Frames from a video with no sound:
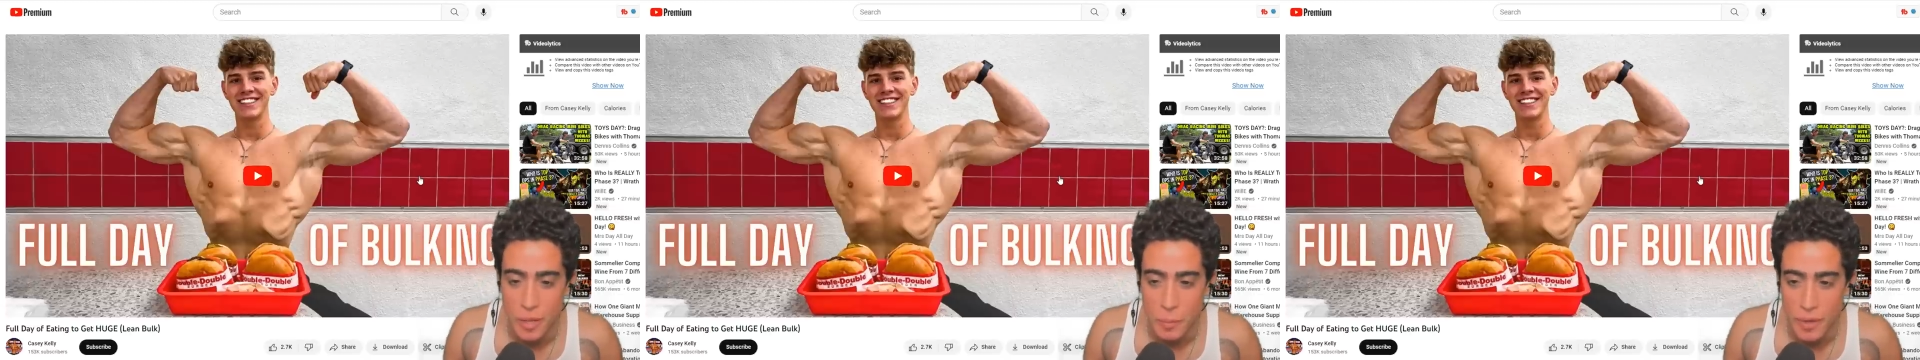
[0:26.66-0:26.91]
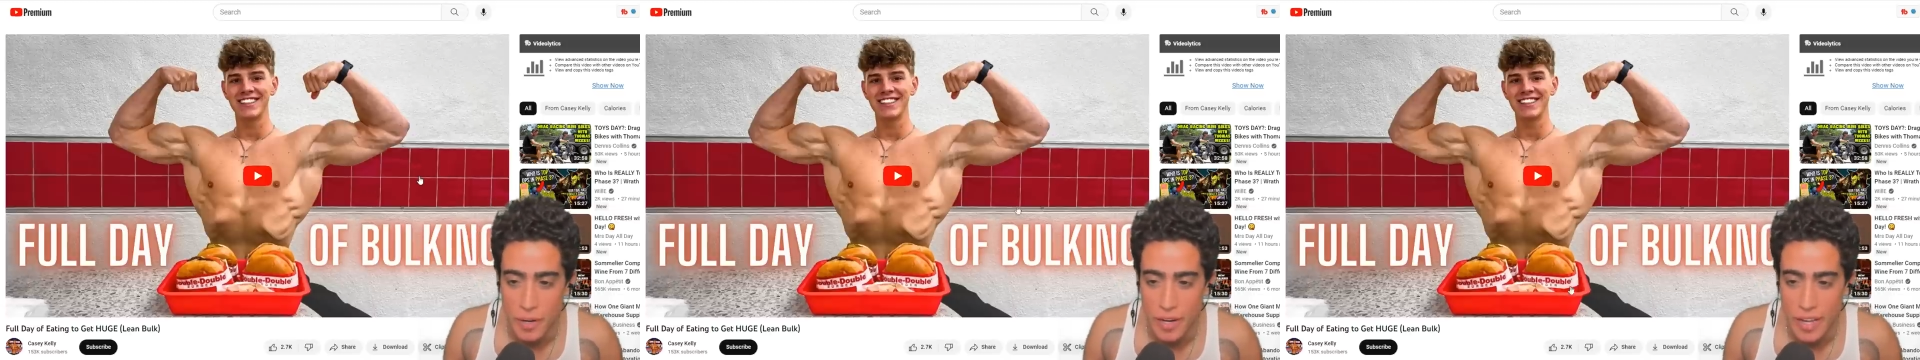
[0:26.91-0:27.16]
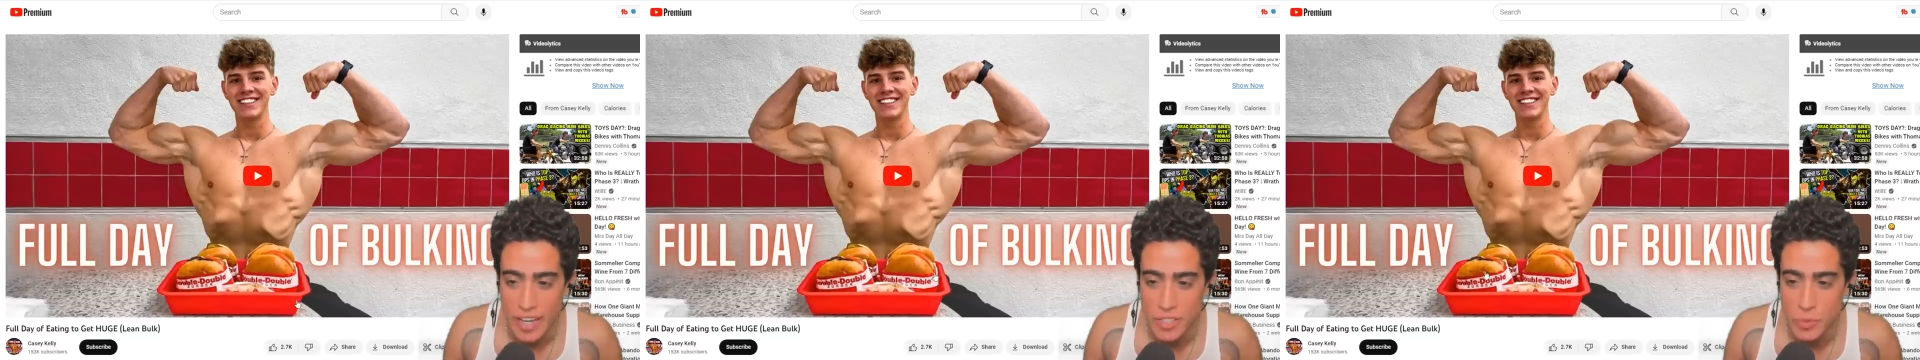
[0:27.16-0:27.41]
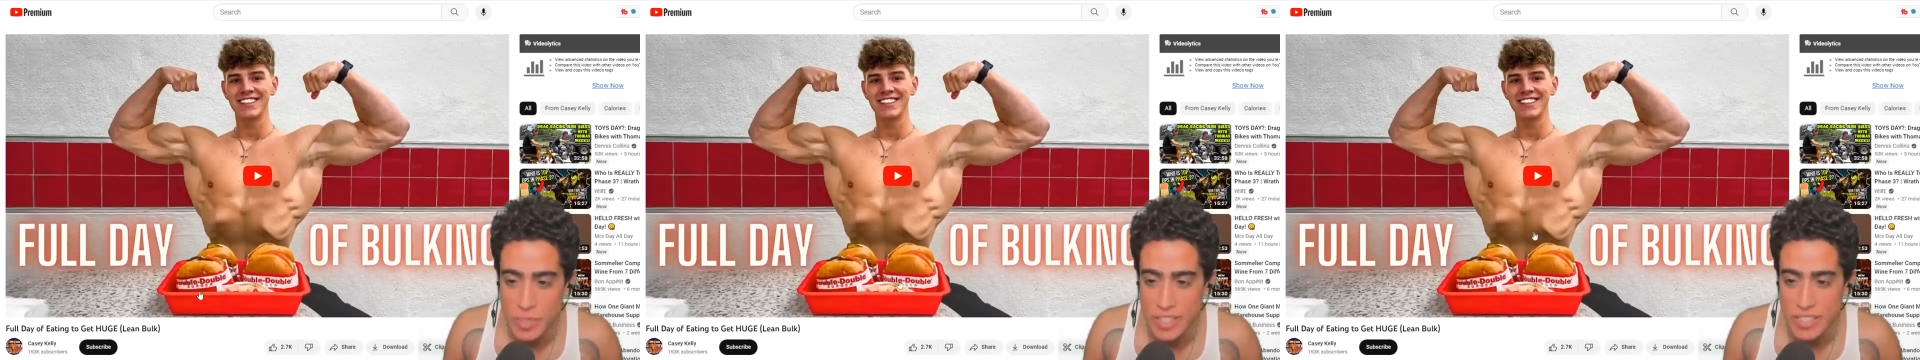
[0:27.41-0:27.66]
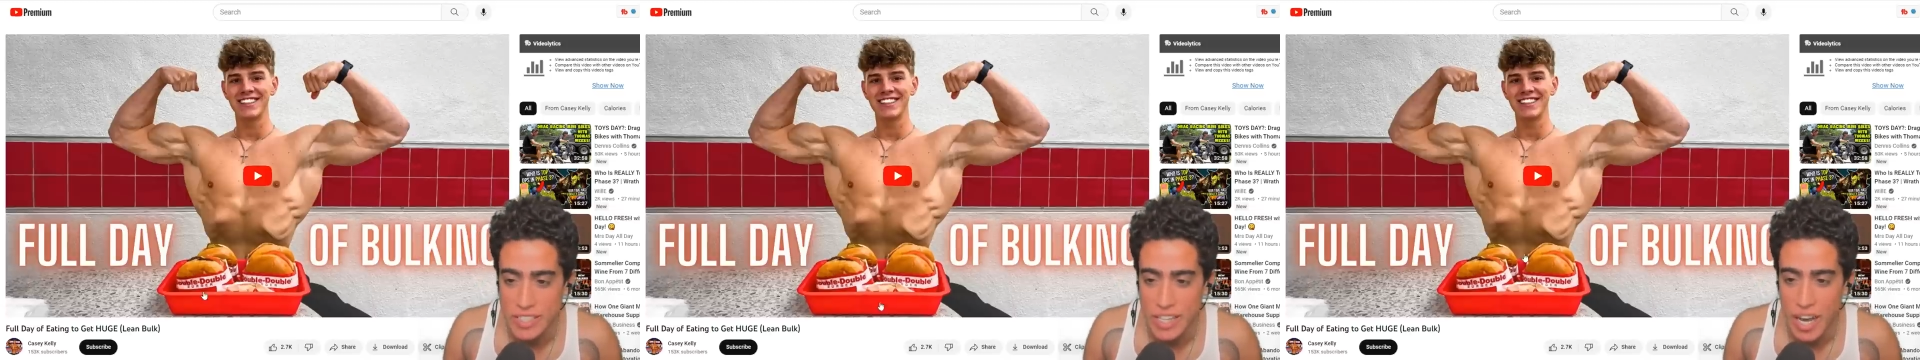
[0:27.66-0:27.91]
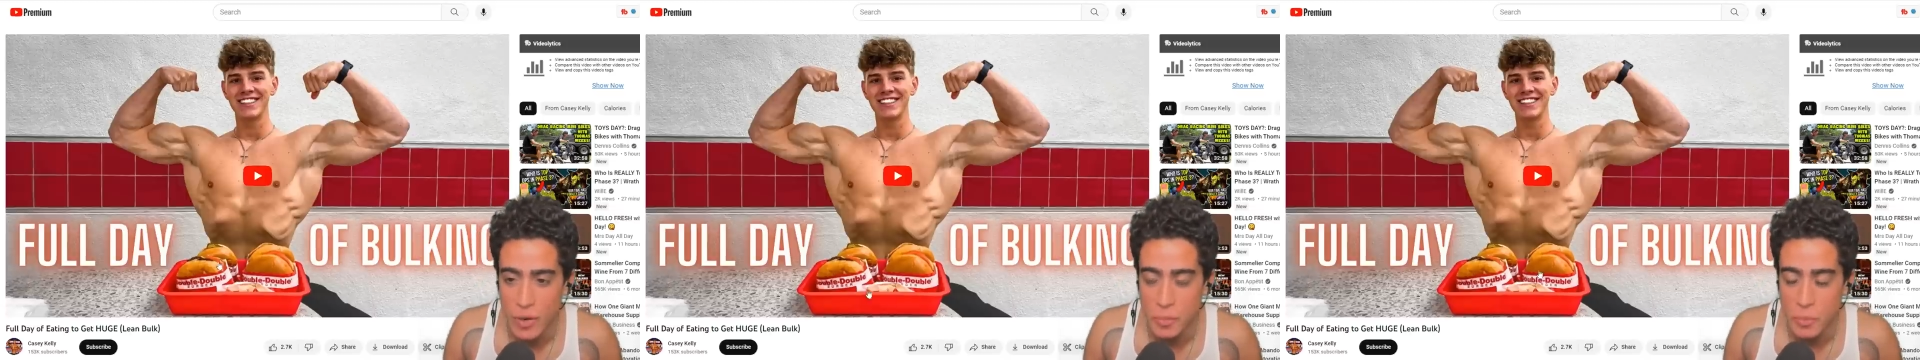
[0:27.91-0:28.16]
Speaker 1: But I guess we can see
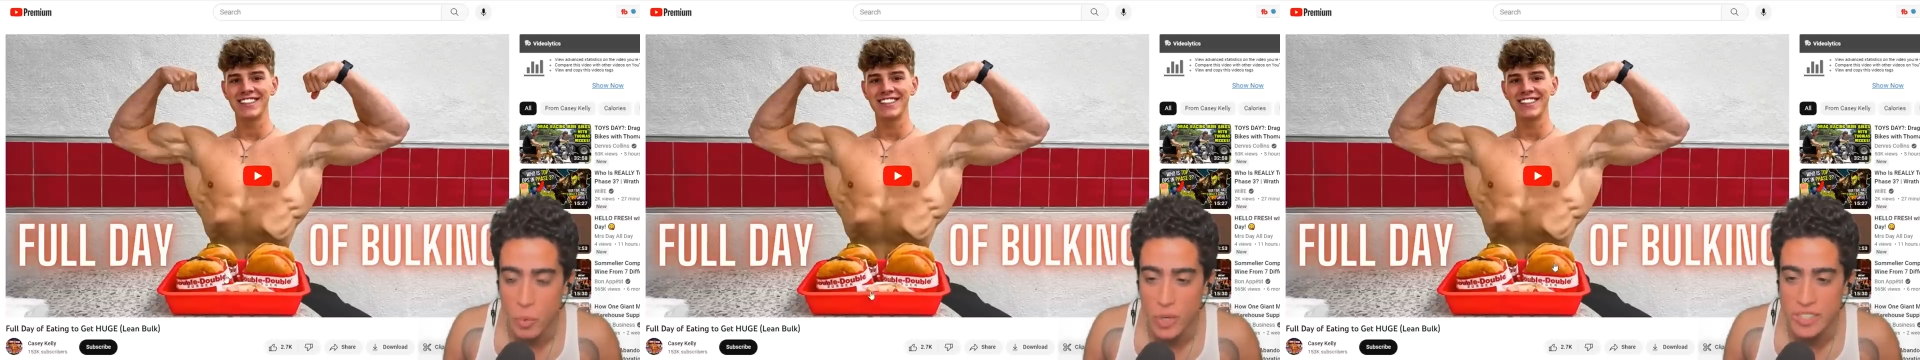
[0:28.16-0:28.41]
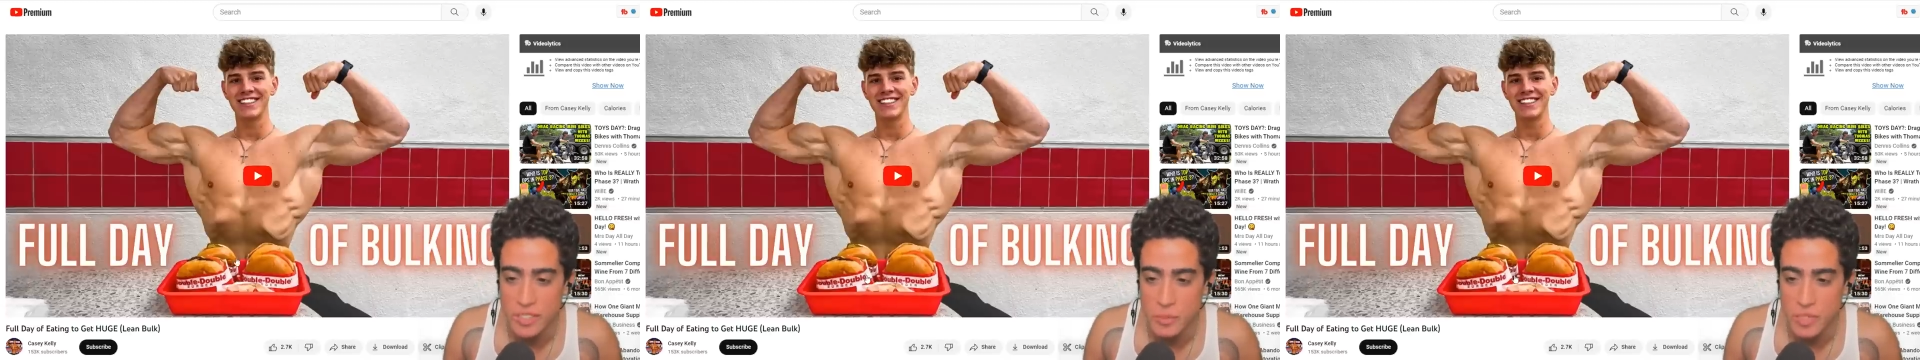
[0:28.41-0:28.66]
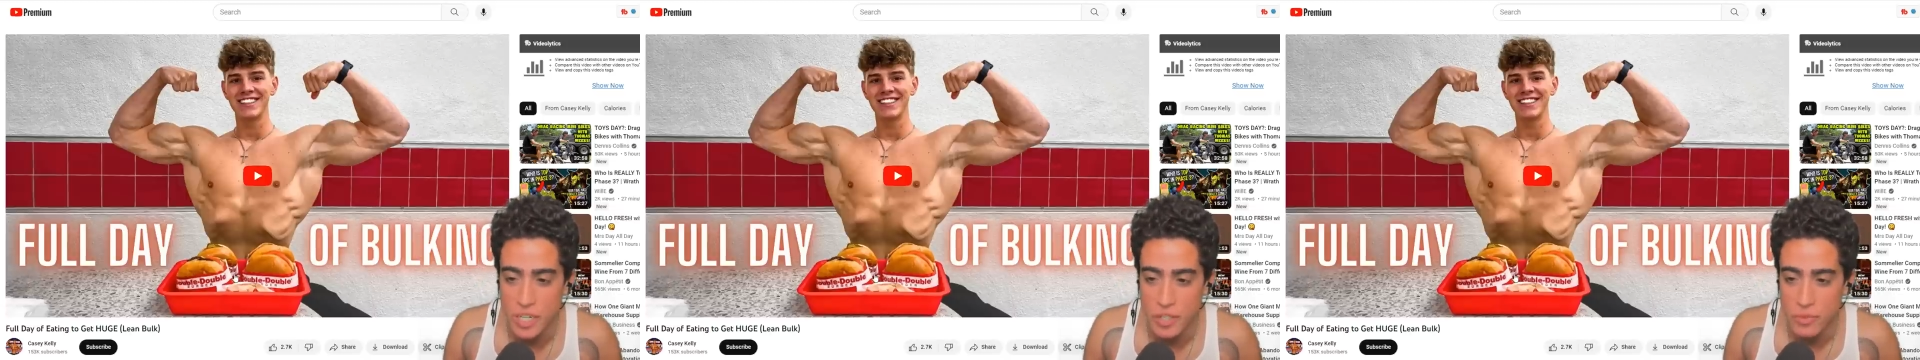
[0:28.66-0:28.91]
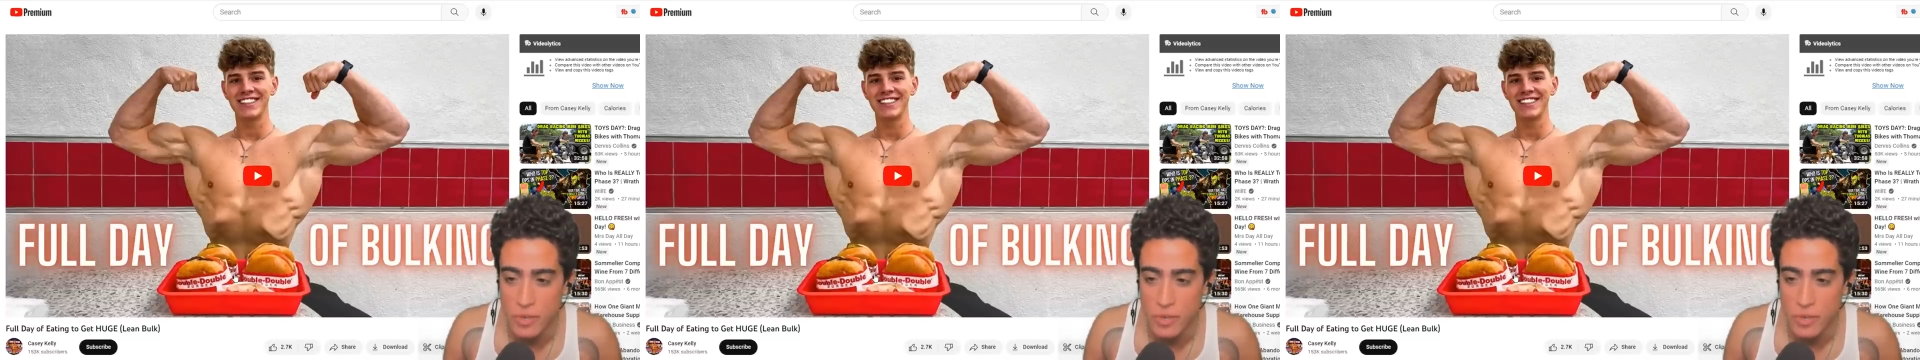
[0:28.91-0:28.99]
how he poisons himself,